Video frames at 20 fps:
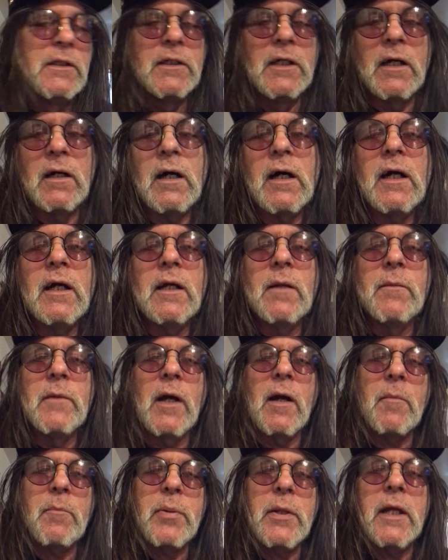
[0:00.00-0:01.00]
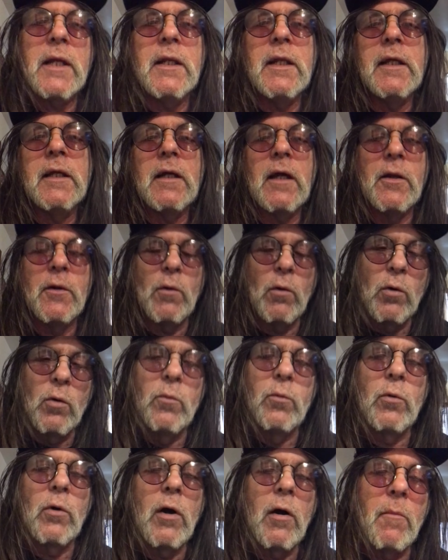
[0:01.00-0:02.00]
Now, I am not painting an
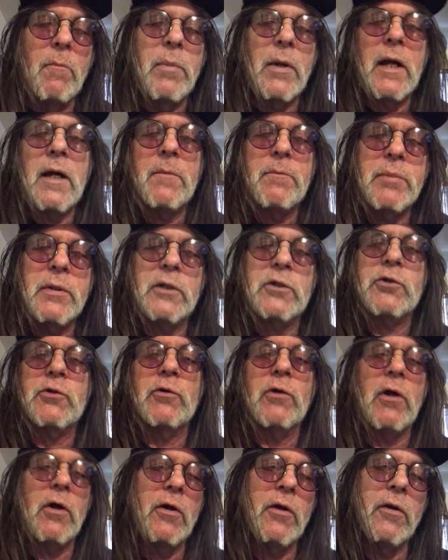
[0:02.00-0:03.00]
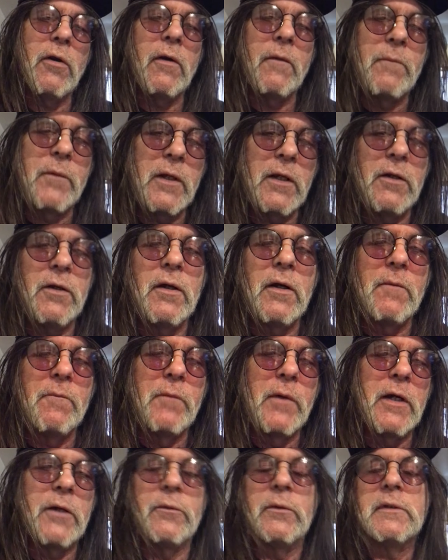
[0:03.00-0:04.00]
overall bad picture on our
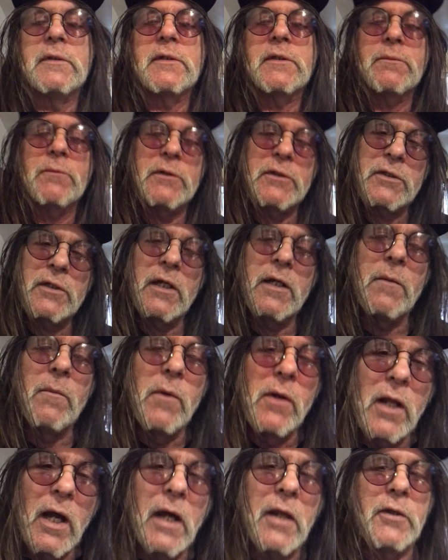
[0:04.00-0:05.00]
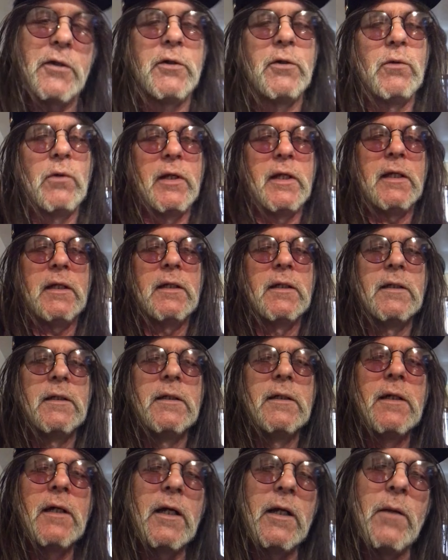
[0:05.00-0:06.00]
Vietnam veterans, which I am not doing.
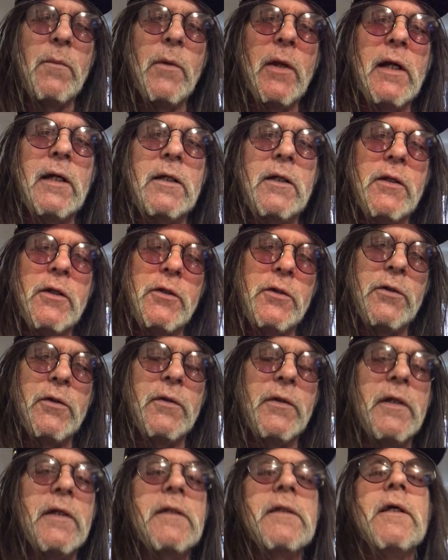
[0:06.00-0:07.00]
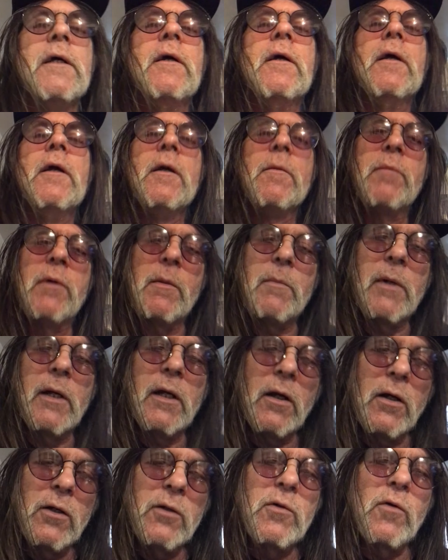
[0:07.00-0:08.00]
I am not going to do this. But
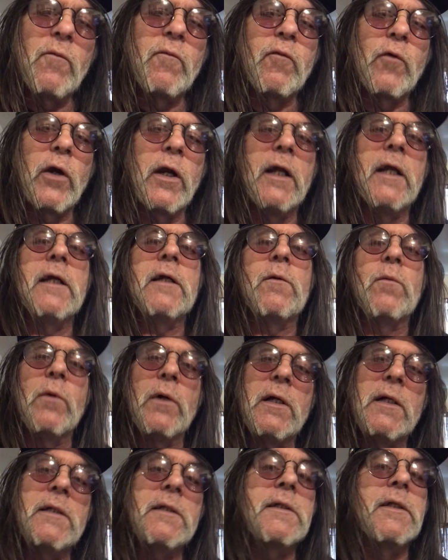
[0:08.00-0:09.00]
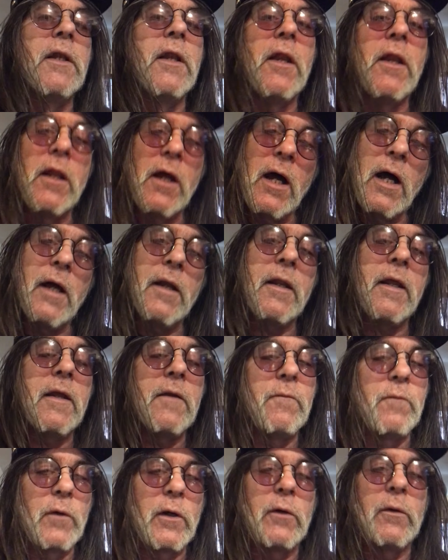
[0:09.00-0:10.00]
my Uncle Frank was not
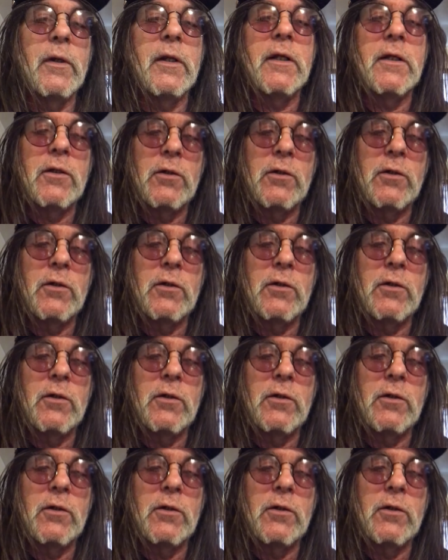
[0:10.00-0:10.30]
a very